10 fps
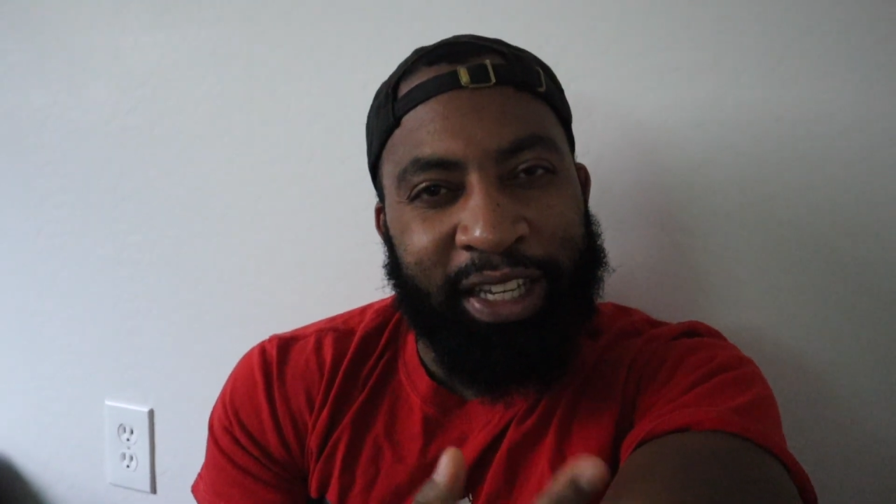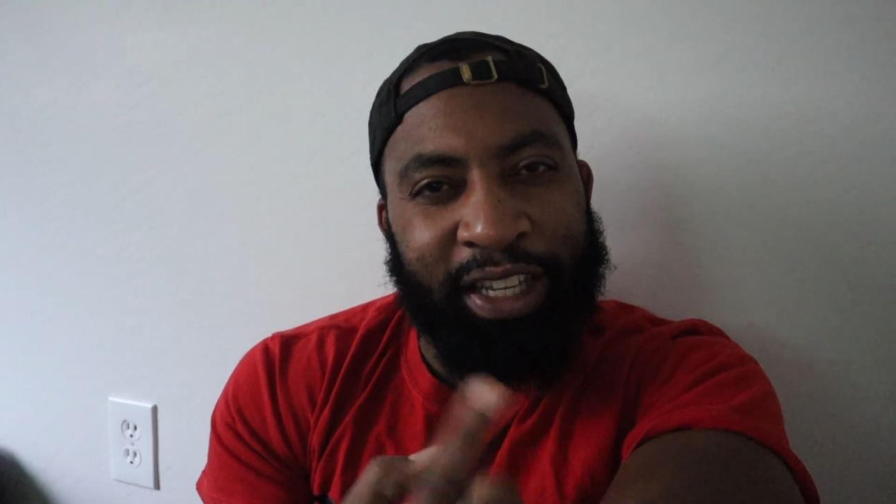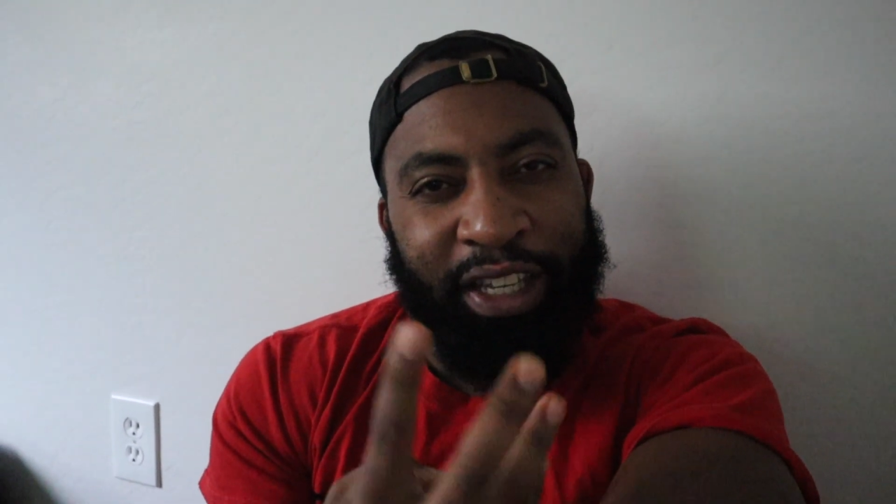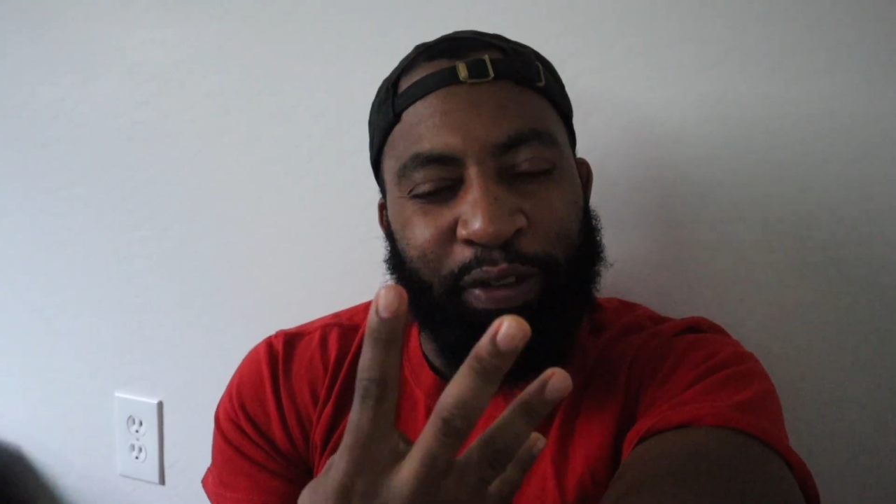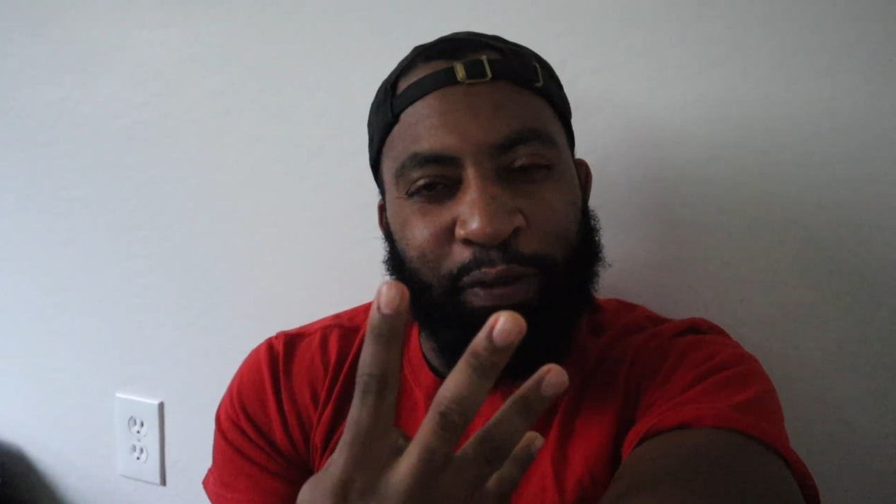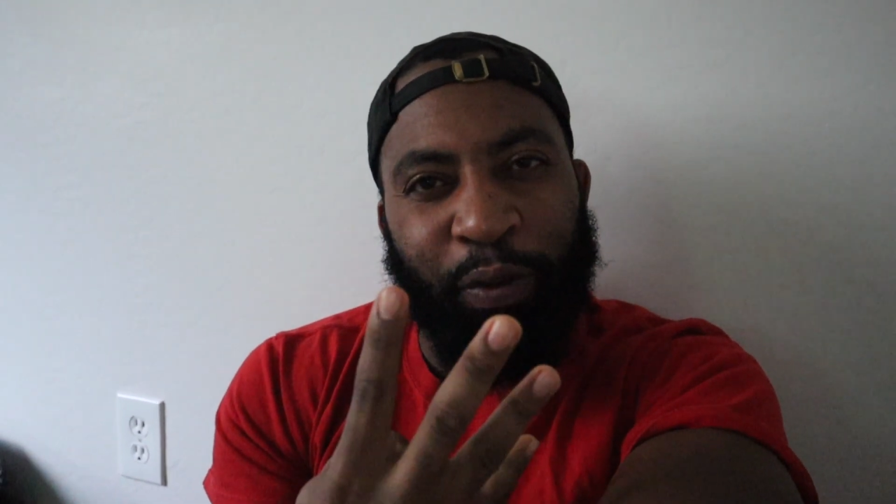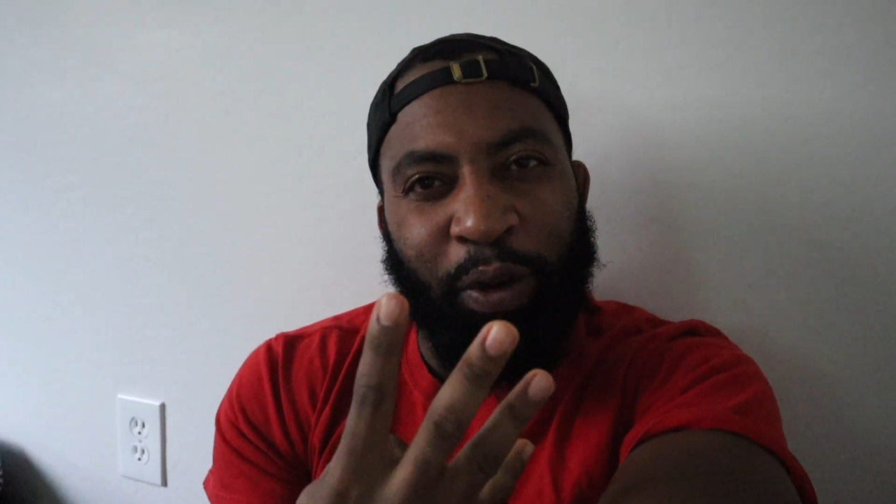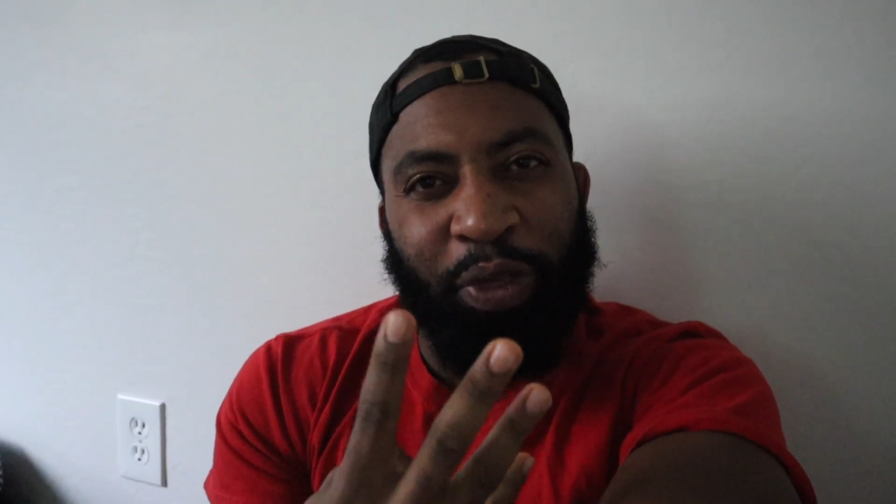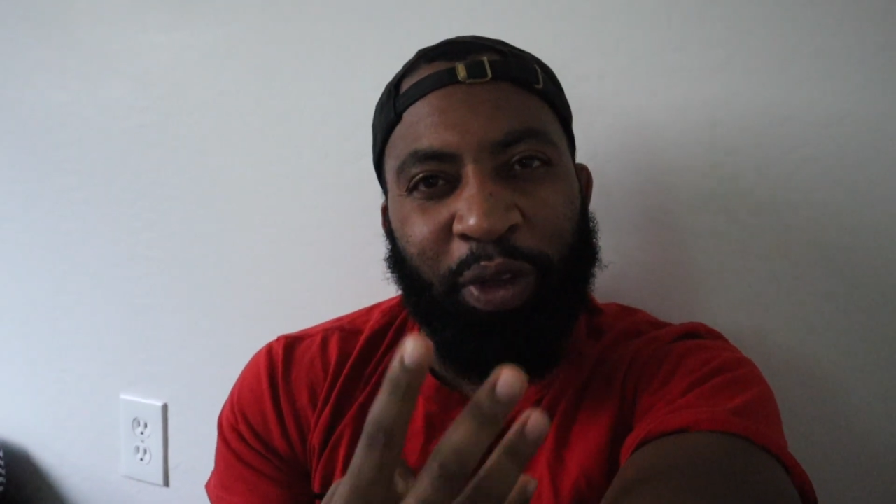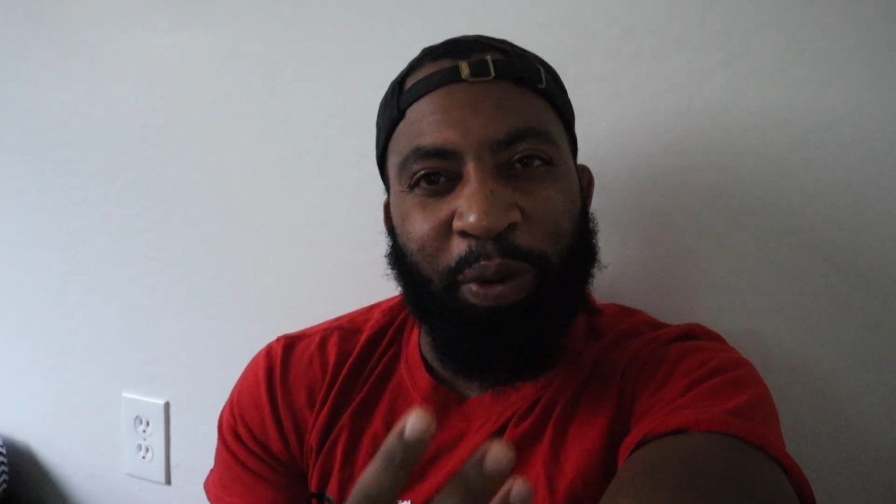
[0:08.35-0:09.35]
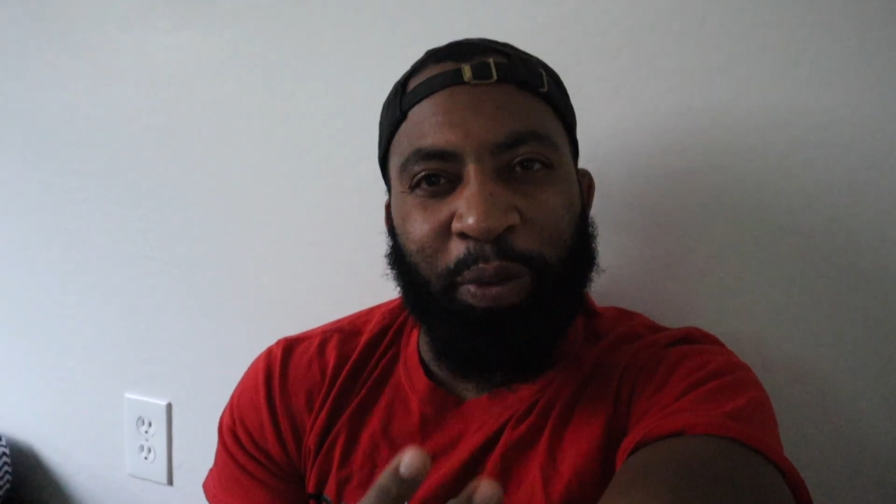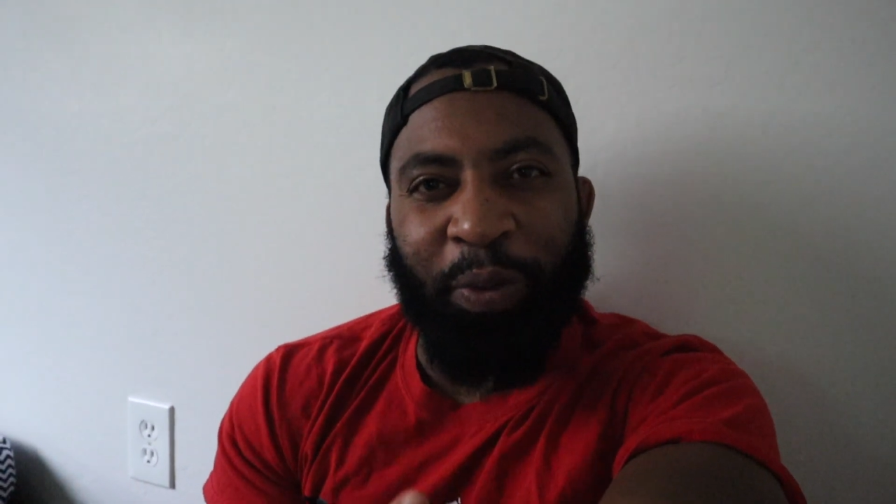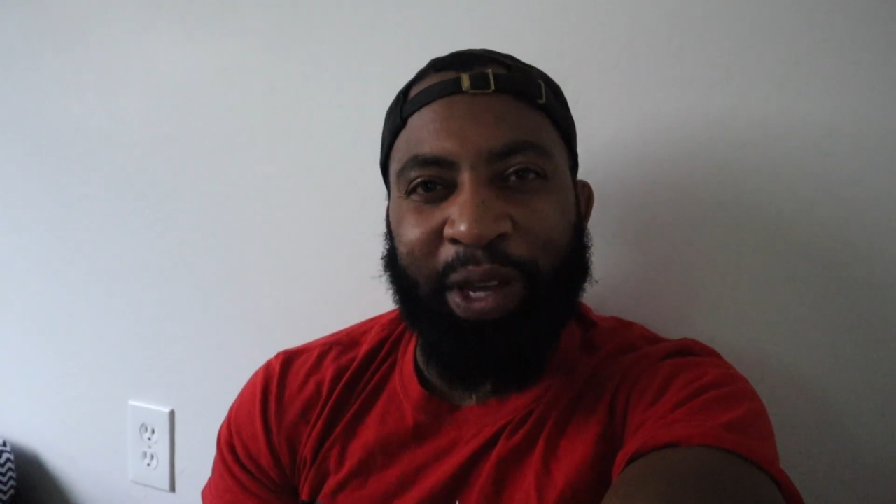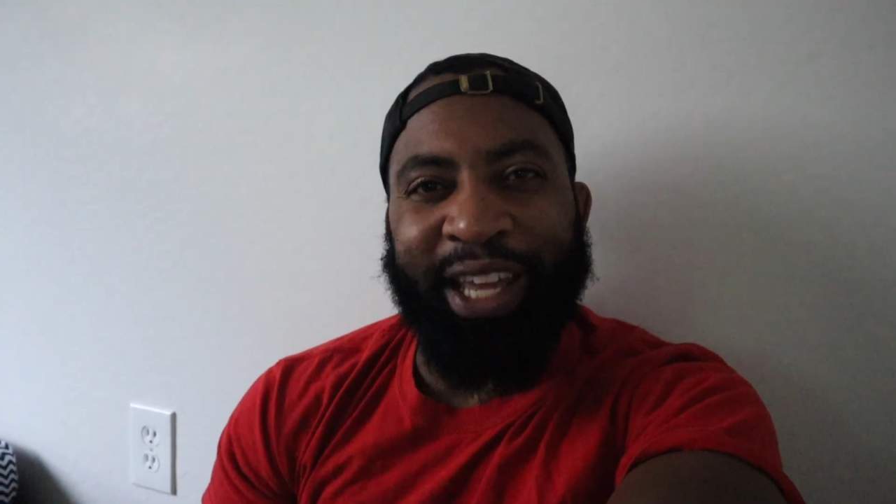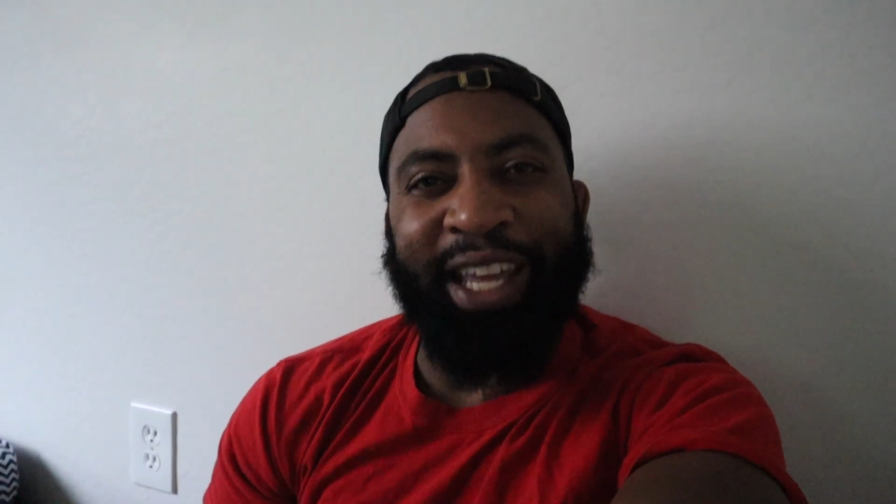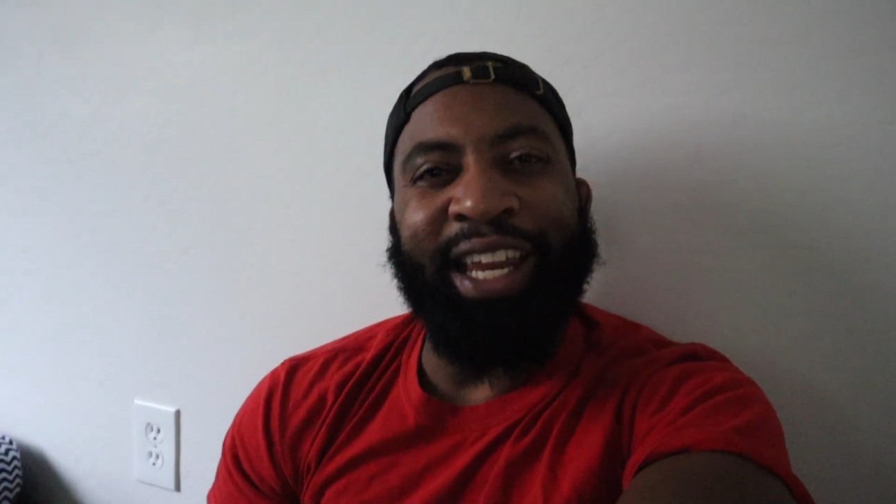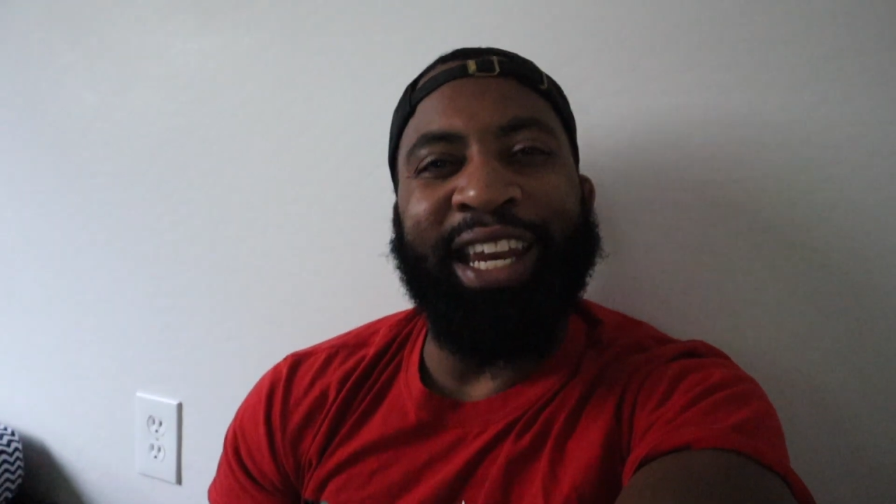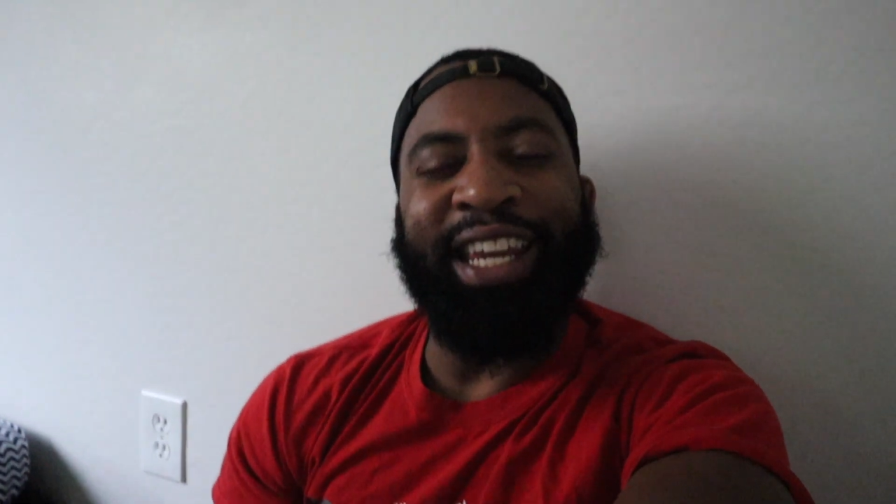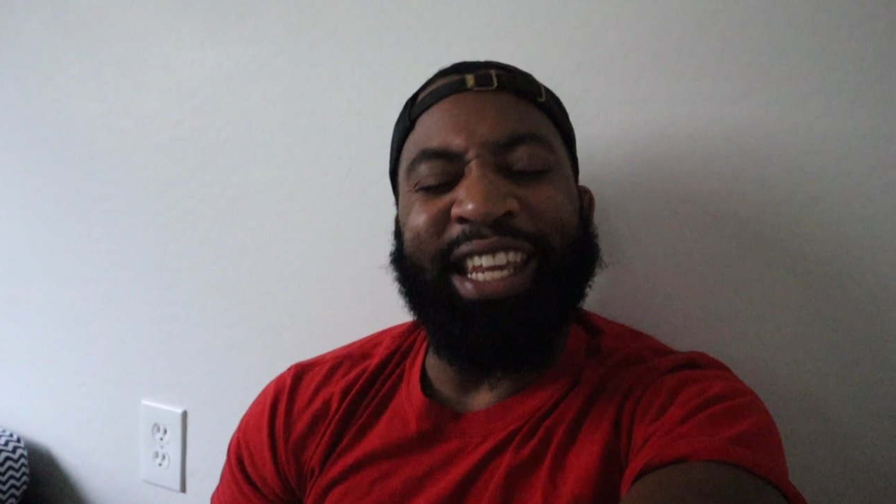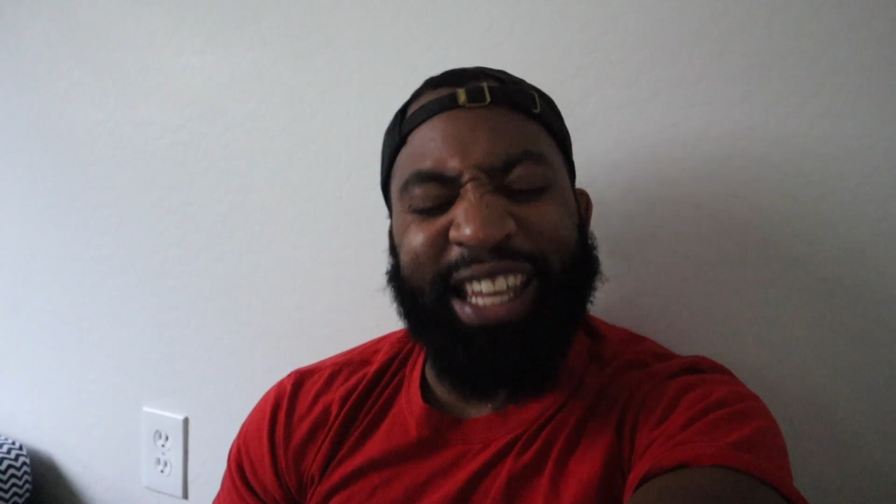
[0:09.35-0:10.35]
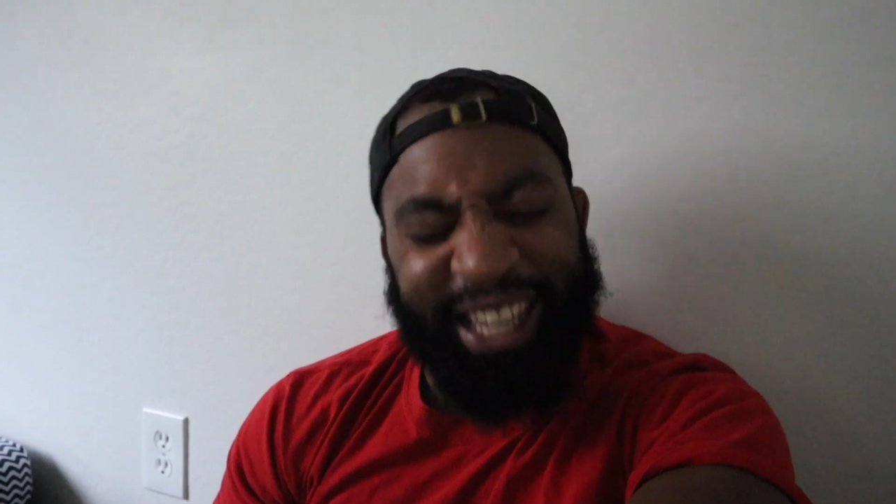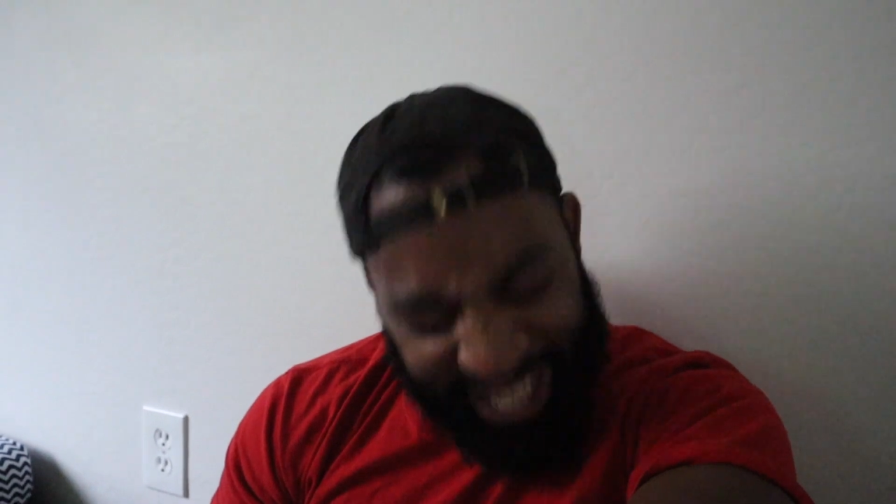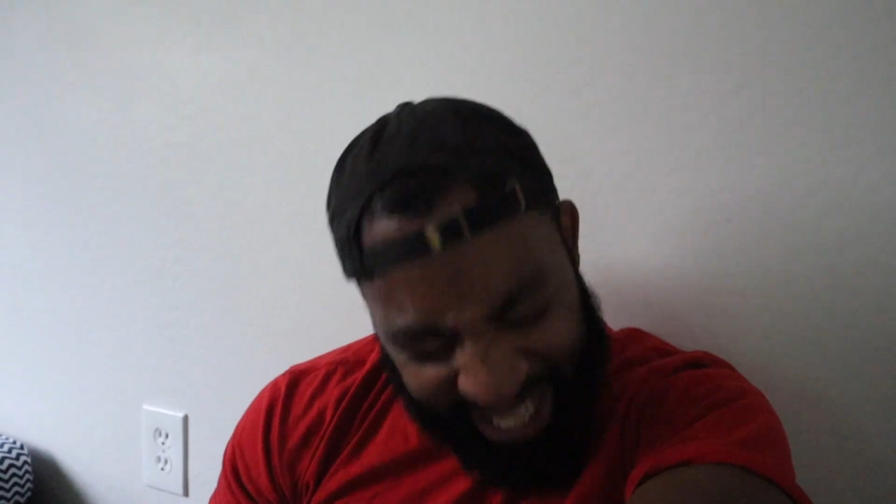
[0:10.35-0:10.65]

to you for the win.